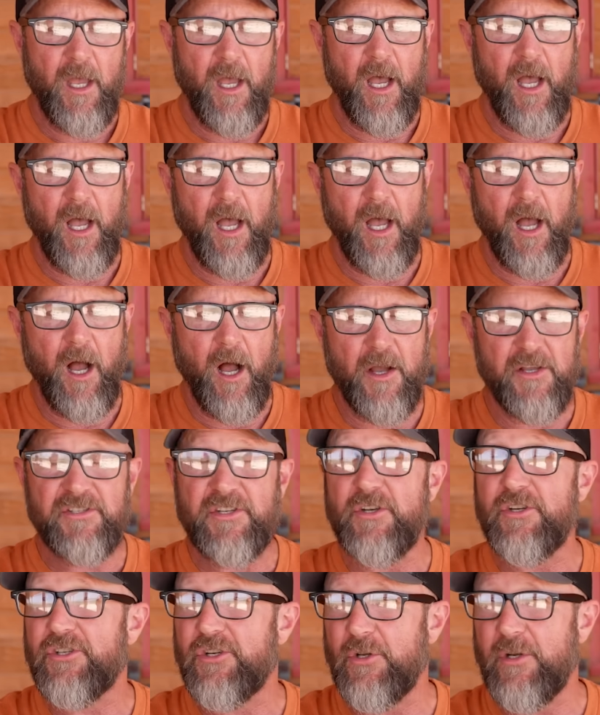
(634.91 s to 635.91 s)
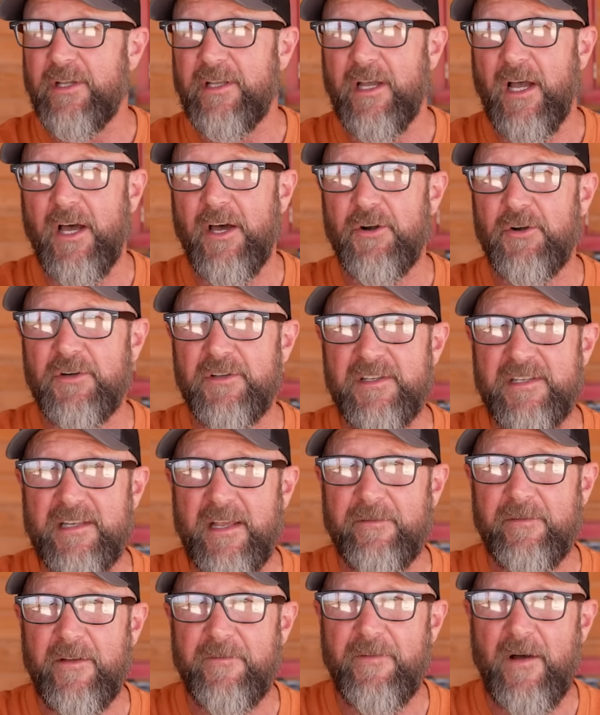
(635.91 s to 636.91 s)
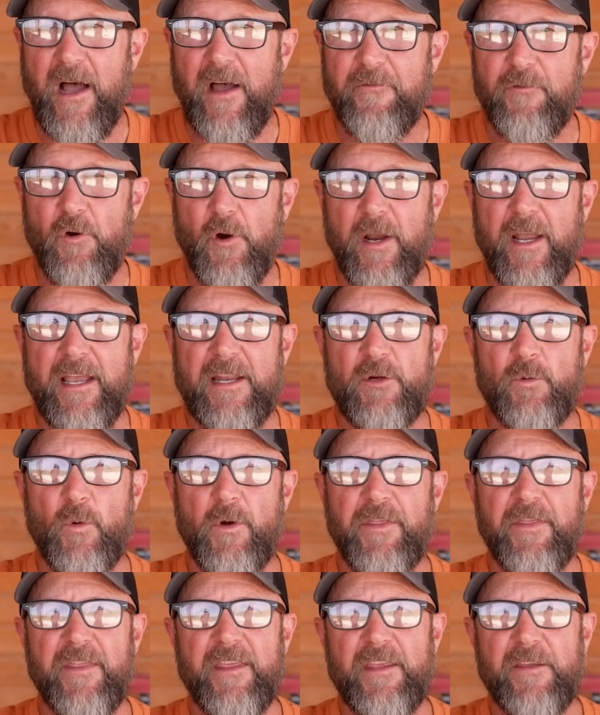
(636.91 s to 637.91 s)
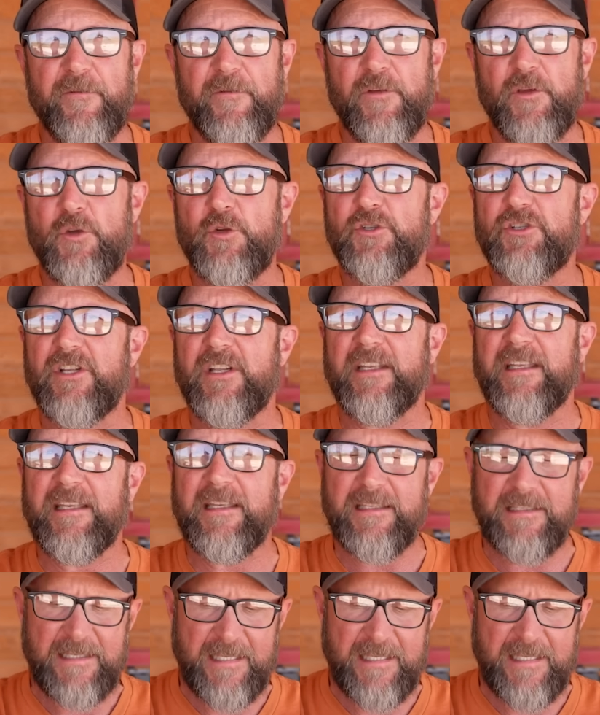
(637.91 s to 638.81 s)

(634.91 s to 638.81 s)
Also shooting 175 grain with the Fusion